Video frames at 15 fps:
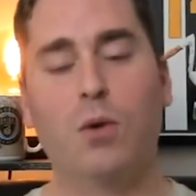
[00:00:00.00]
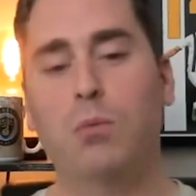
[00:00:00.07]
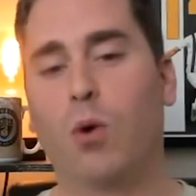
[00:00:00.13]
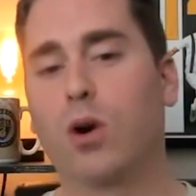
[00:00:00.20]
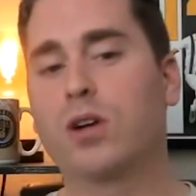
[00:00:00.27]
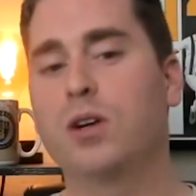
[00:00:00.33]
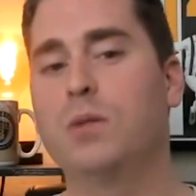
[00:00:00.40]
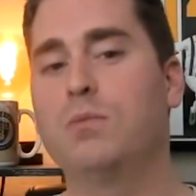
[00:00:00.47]

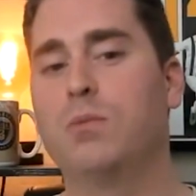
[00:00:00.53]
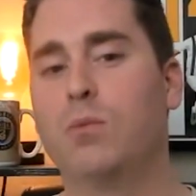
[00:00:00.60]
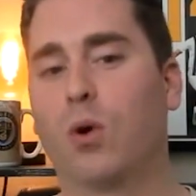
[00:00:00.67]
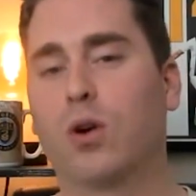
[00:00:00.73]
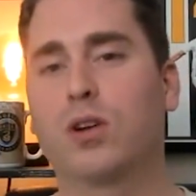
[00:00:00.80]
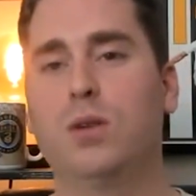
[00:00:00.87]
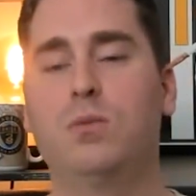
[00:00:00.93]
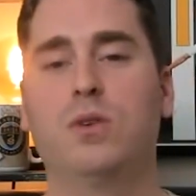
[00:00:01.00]
Well,
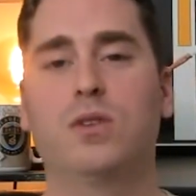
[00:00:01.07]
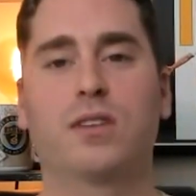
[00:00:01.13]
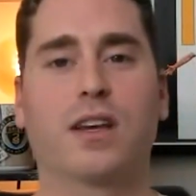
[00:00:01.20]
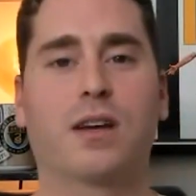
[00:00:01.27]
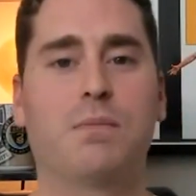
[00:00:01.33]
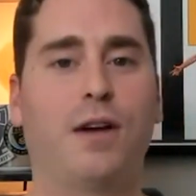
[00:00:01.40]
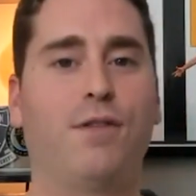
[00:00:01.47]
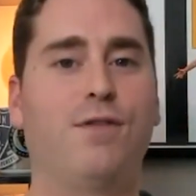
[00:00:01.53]
Morecombe was like
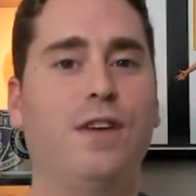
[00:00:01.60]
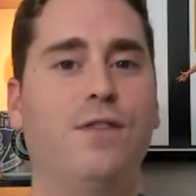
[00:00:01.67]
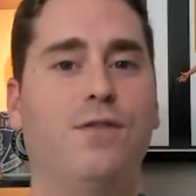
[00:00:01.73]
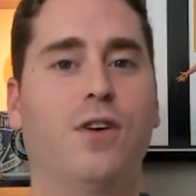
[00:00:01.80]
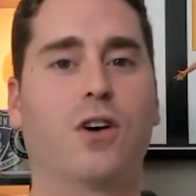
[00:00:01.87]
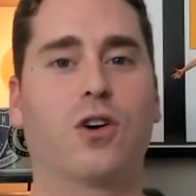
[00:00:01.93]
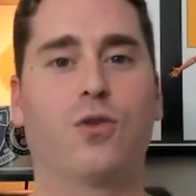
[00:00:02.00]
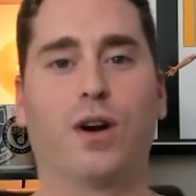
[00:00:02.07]
my
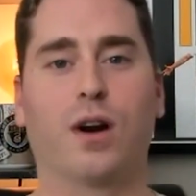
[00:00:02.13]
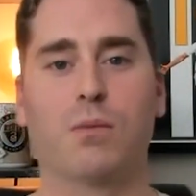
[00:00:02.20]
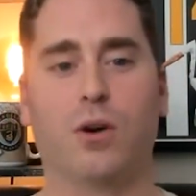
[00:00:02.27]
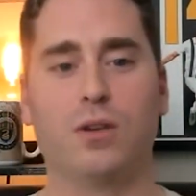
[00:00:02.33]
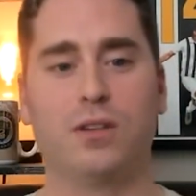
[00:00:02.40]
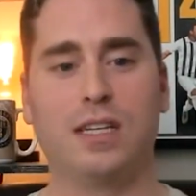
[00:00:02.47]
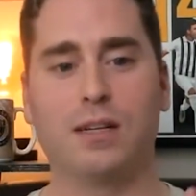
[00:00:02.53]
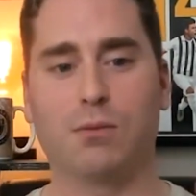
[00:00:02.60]
FIFA career
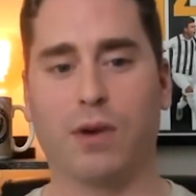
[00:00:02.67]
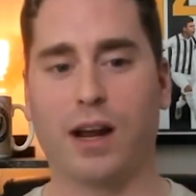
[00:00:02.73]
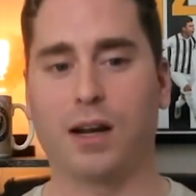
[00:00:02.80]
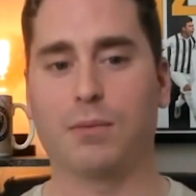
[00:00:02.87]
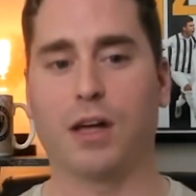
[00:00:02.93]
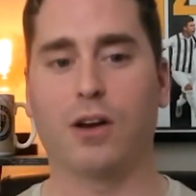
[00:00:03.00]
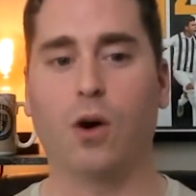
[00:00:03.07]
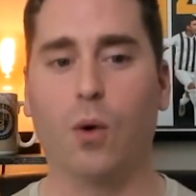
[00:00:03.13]
mode team
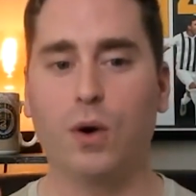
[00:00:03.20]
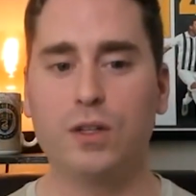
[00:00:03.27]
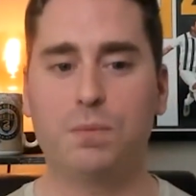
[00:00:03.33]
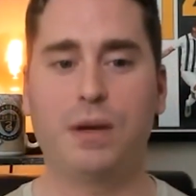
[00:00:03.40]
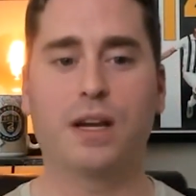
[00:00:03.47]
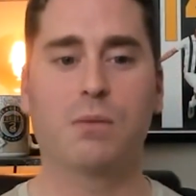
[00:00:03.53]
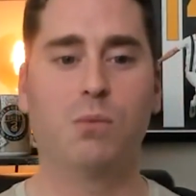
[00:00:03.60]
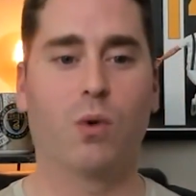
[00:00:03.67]
randomly. I'd always
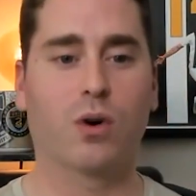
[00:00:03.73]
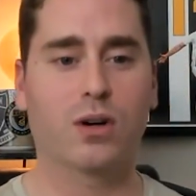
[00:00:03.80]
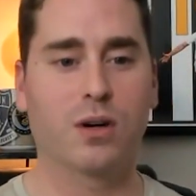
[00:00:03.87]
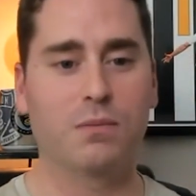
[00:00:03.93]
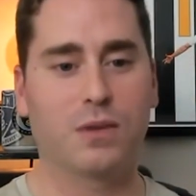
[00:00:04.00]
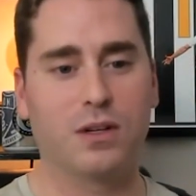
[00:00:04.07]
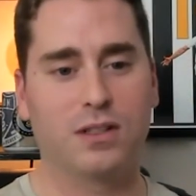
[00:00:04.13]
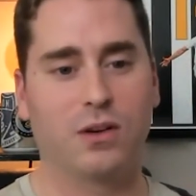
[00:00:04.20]
pick
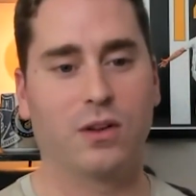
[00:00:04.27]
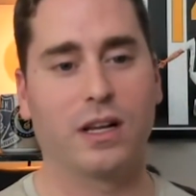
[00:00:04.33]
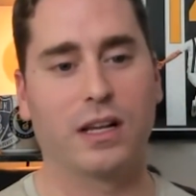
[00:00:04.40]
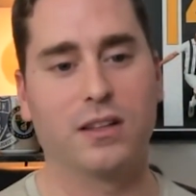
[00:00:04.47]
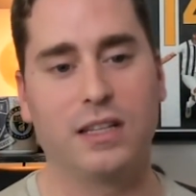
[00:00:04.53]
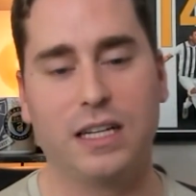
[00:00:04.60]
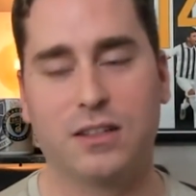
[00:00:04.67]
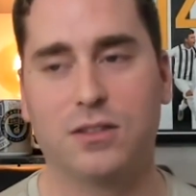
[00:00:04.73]
Morecombe because they're like
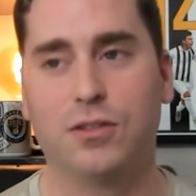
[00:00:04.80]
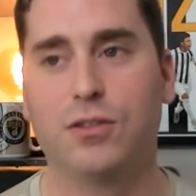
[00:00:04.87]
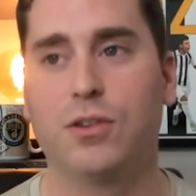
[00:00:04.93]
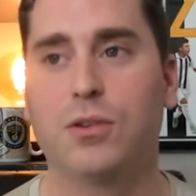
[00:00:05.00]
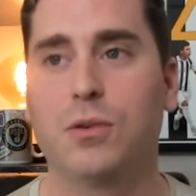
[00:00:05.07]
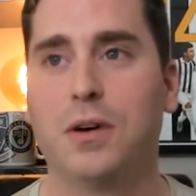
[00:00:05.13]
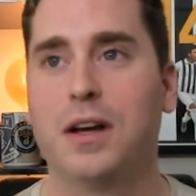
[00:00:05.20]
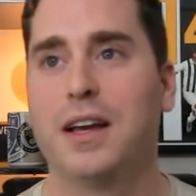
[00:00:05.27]
League
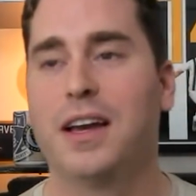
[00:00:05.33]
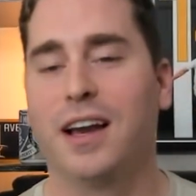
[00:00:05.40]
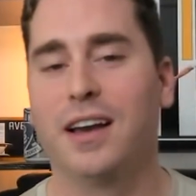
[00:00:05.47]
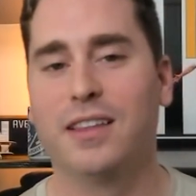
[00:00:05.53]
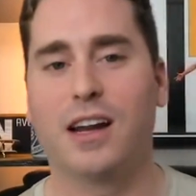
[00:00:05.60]
Two, and then